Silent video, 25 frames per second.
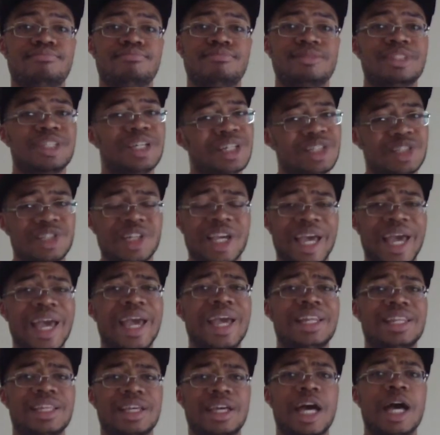Because you
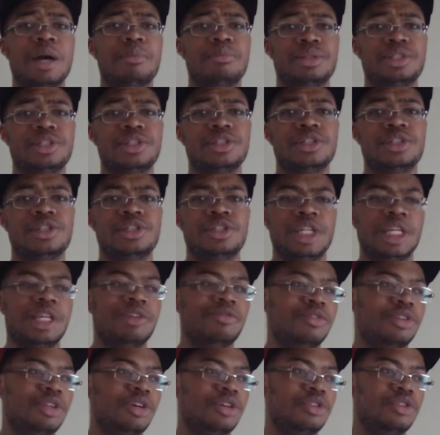had the competition,
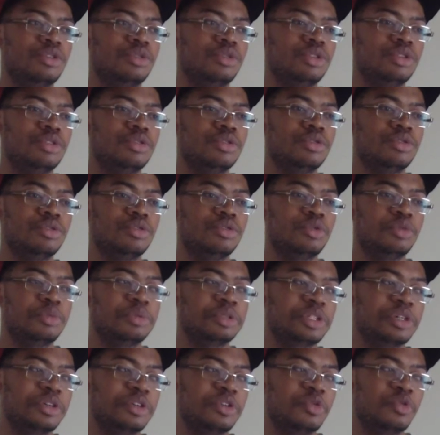even though you knew who
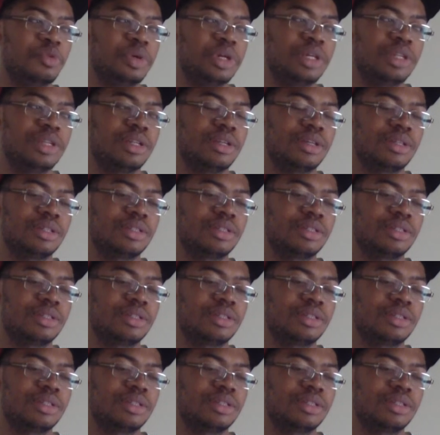was going to win.